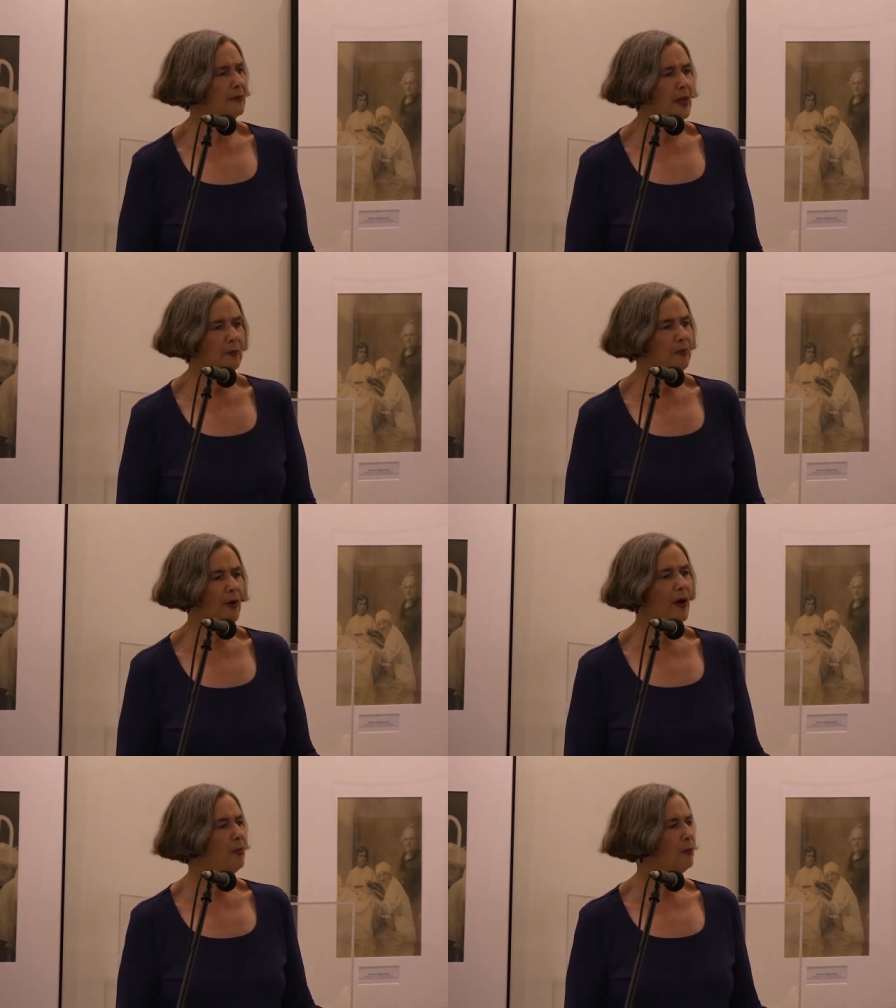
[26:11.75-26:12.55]
than
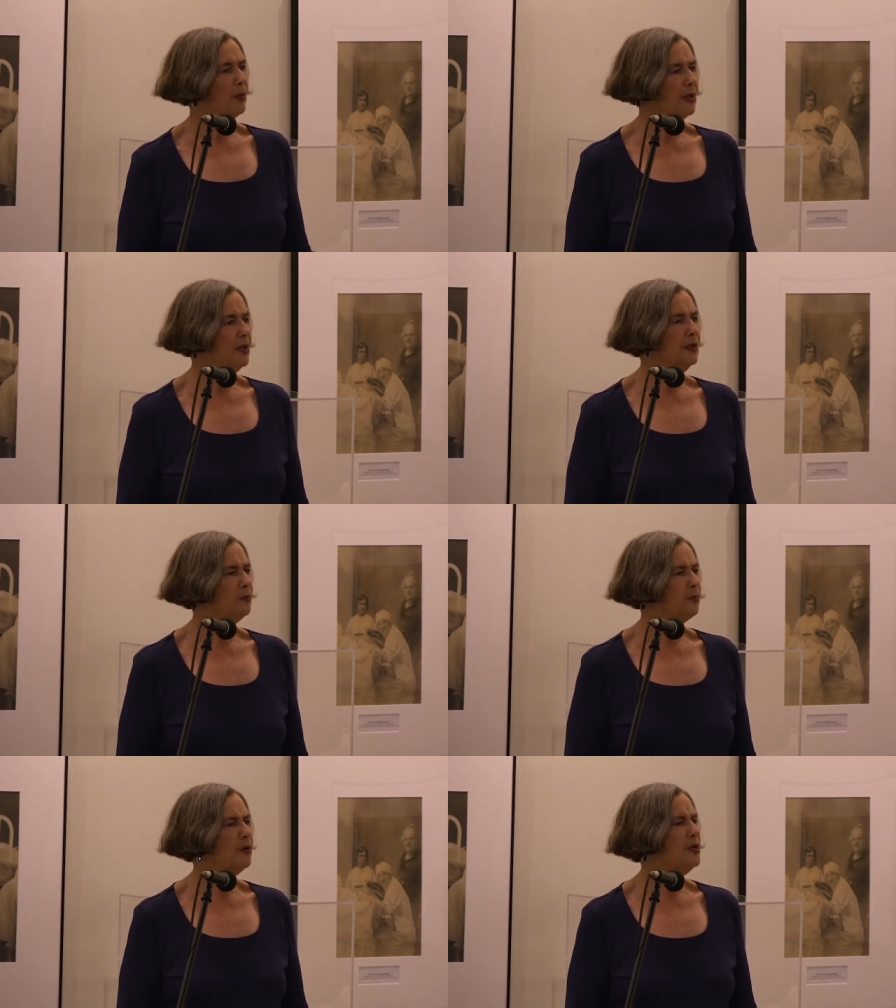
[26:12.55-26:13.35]
probably
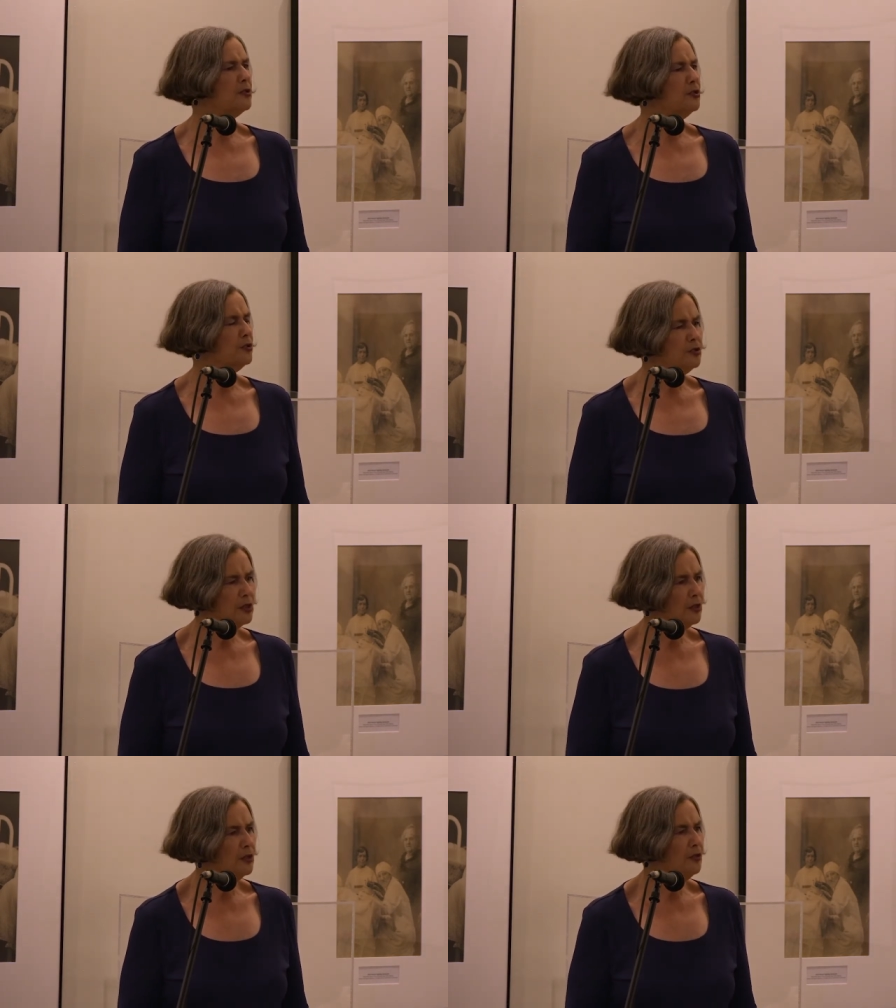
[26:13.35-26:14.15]
any prisoners
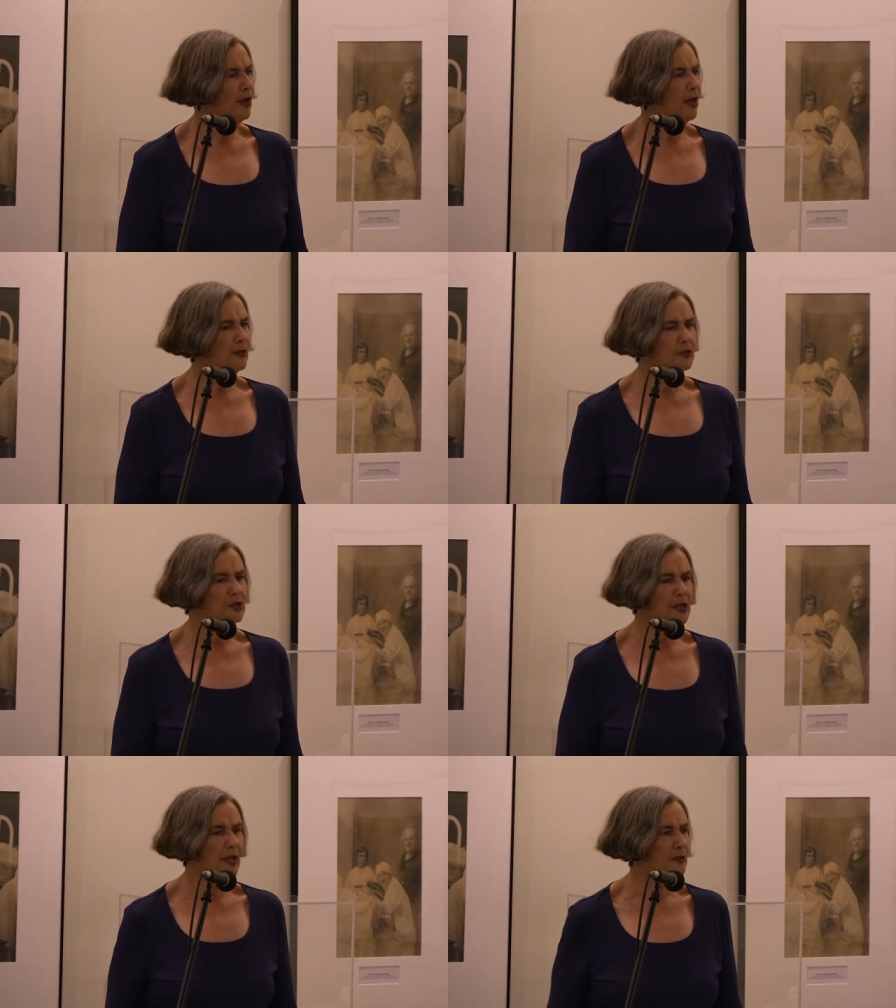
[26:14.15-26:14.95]
in the United
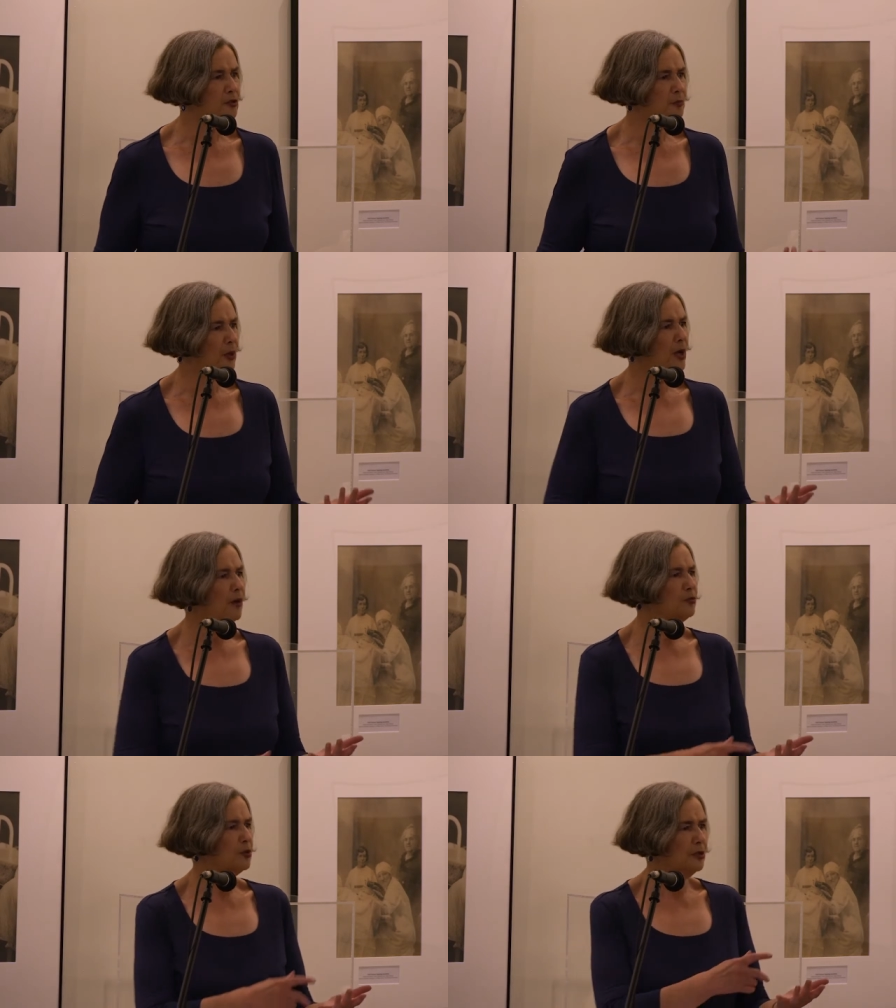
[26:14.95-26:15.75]
States,
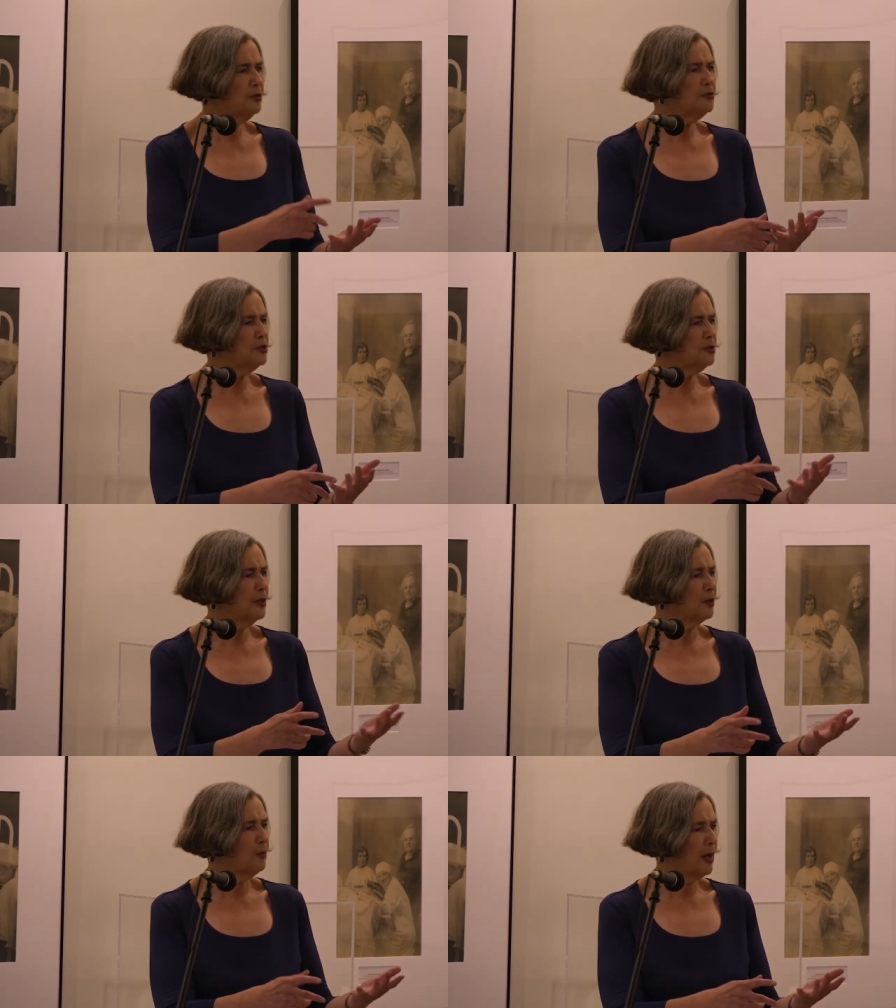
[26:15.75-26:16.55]
because you just
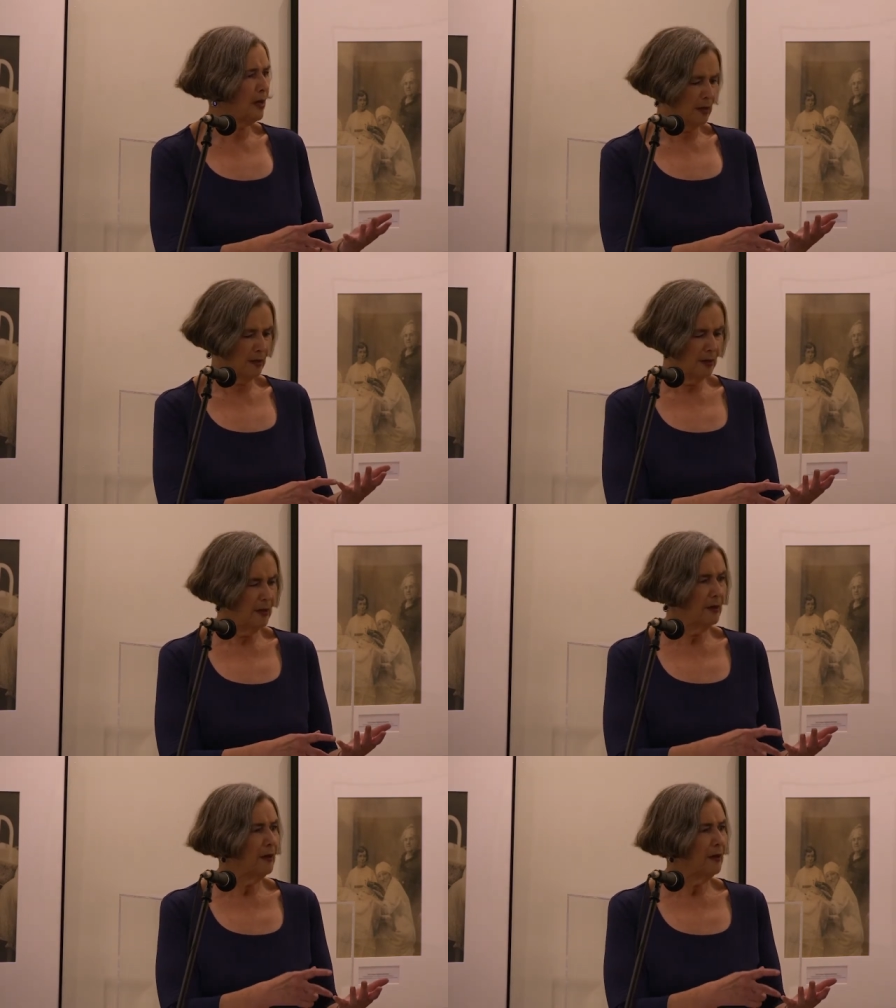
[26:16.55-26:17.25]
think about it,